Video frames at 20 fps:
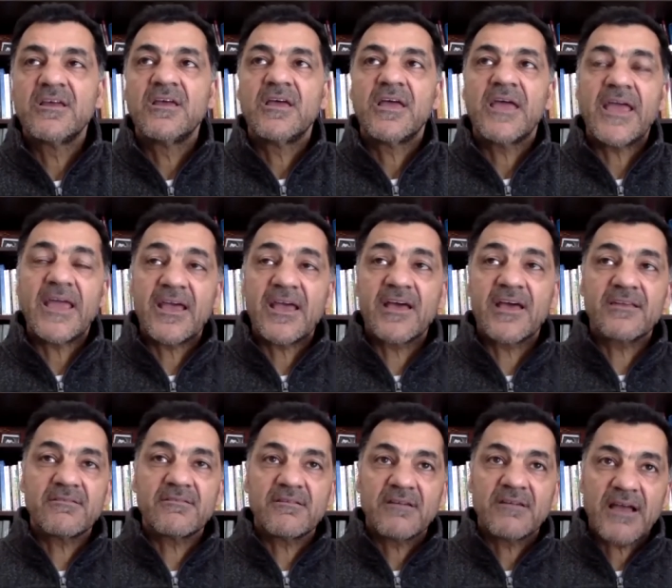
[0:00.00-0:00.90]

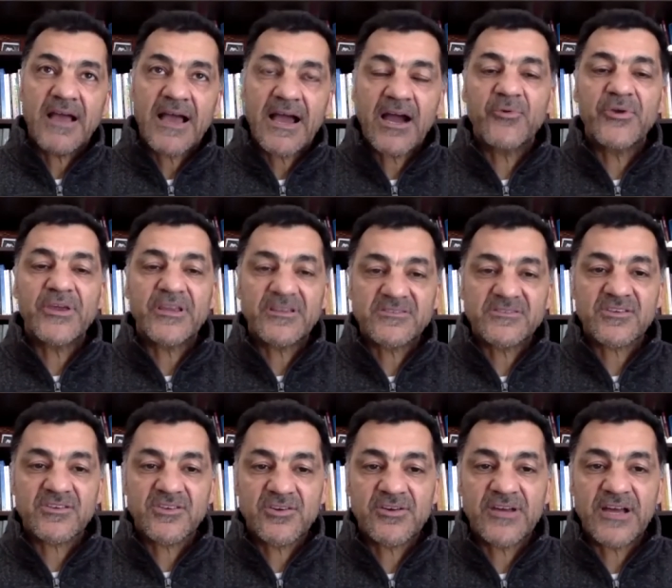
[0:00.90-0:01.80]
and how we can
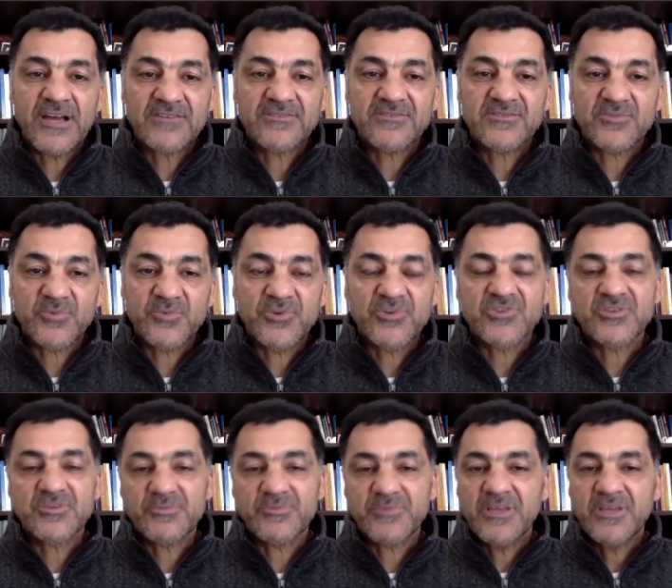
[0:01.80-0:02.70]
secure houses of
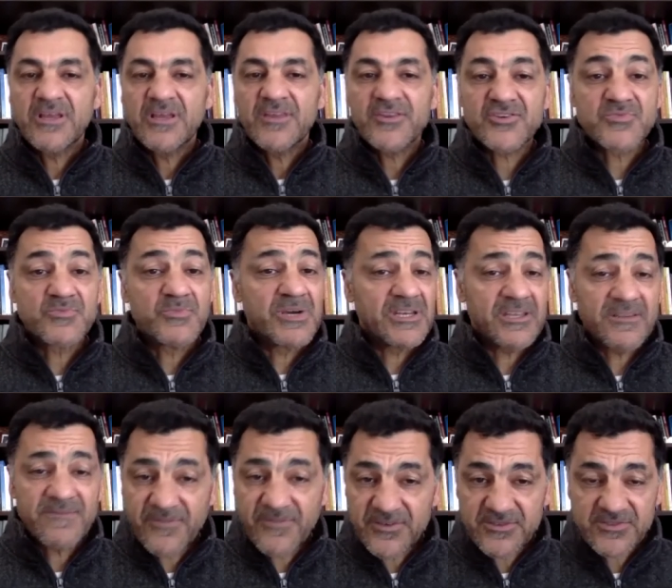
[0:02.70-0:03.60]
worship. There's money
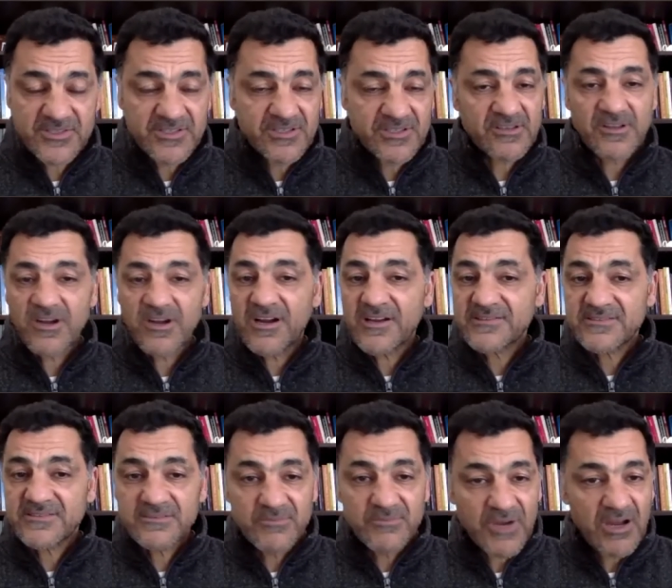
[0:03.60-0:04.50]
for synagogues
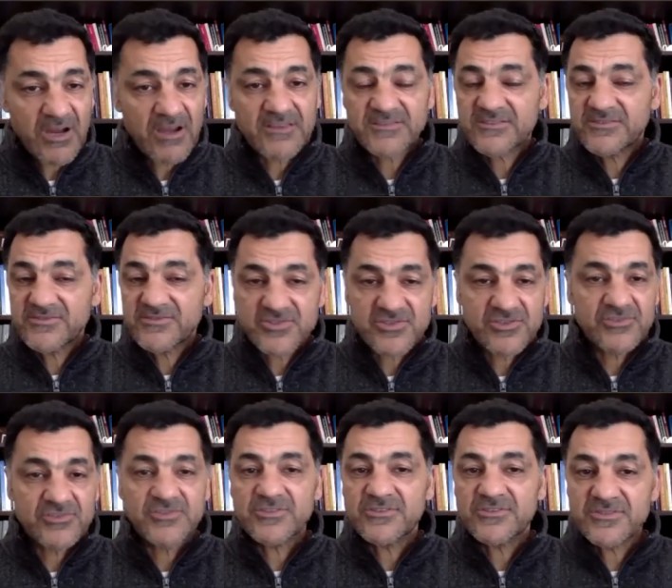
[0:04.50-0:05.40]
and mosques and
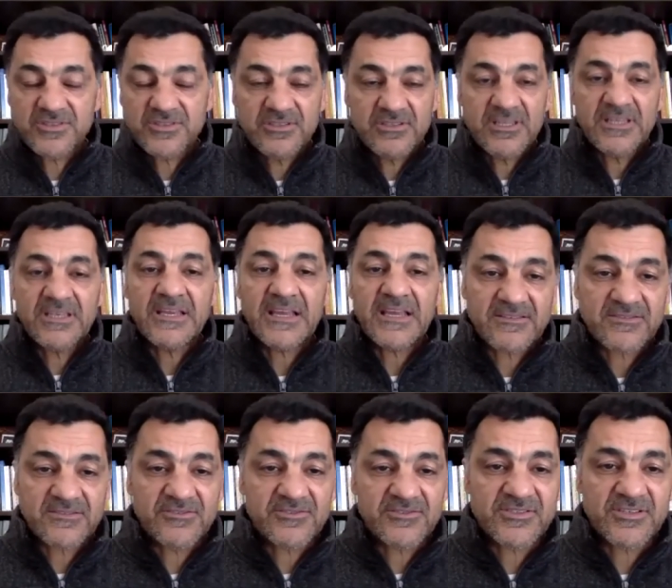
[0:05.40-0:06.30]
churches to enhance
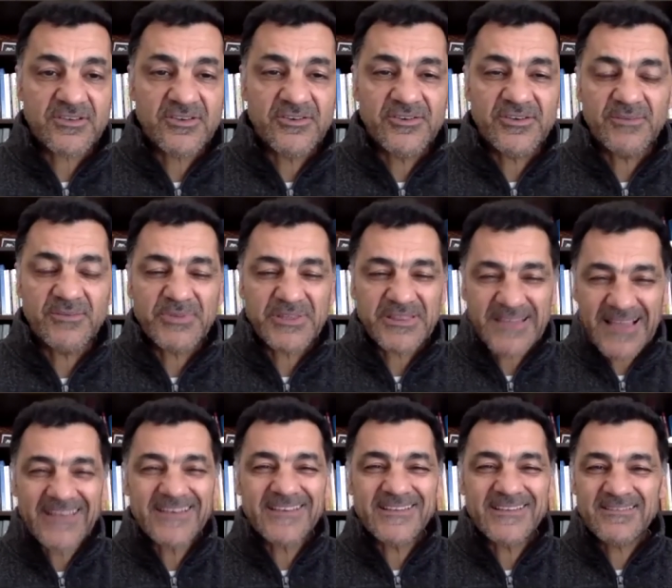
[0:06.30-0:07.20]
their security, but
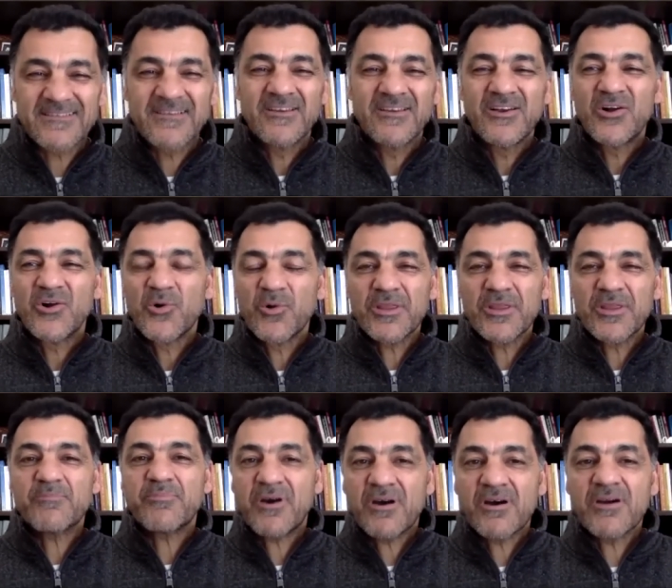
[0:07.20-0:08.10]
that is only
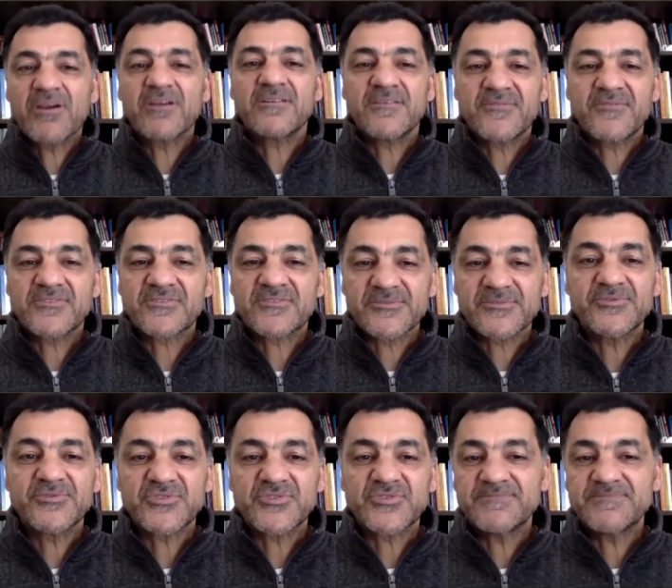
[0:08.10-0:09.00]
part of the
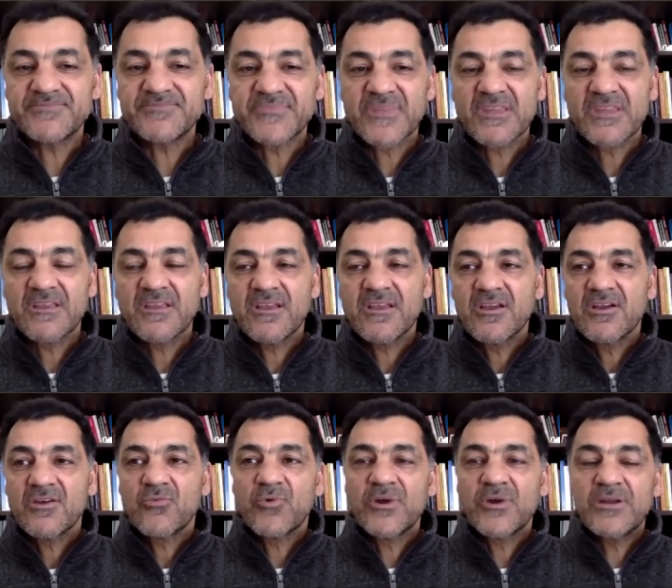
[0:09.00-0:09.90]
solution.
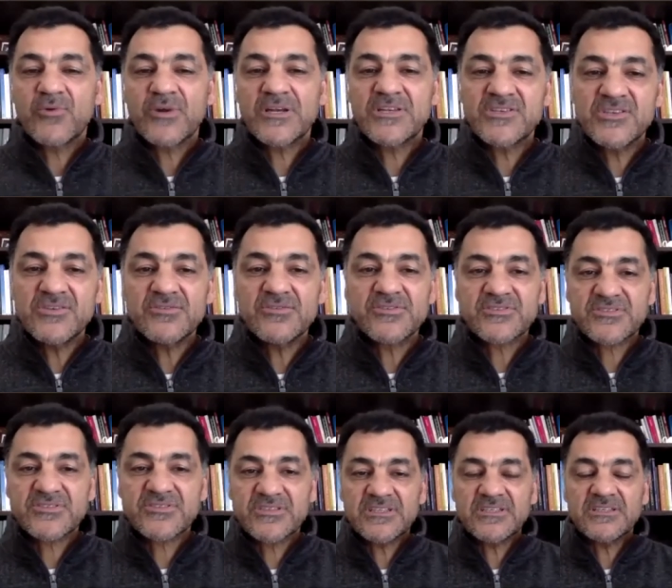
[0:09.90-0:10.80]
What do you
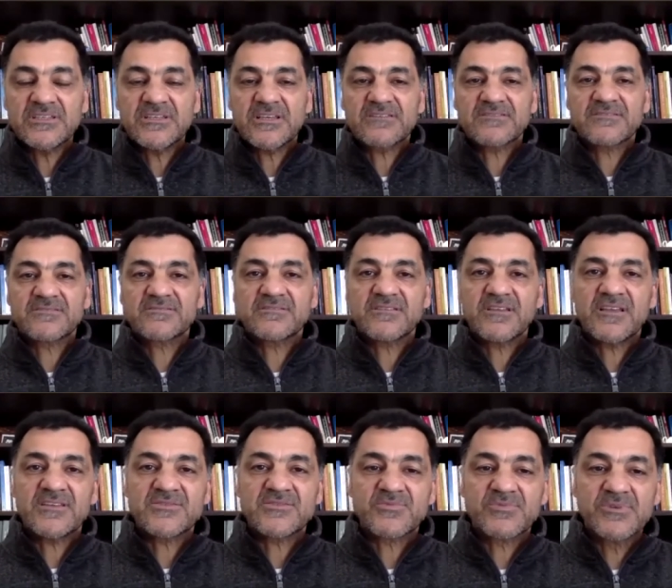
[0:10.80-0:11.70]
see as
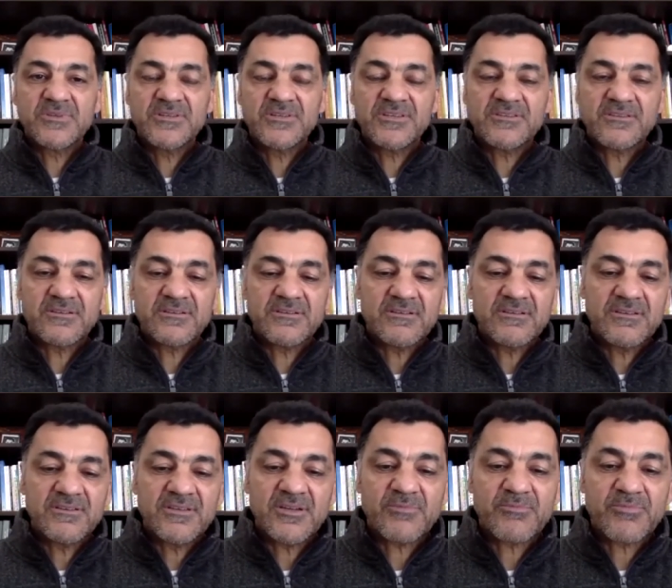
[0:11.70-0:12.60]
really
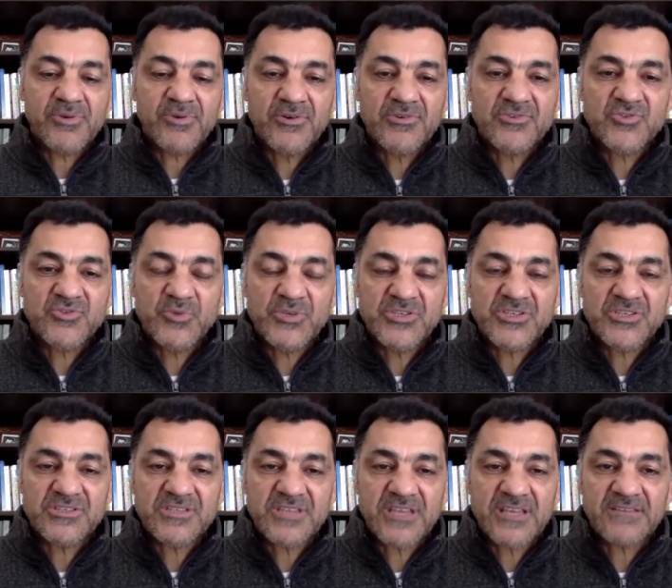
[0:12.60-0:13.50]
the approach we should take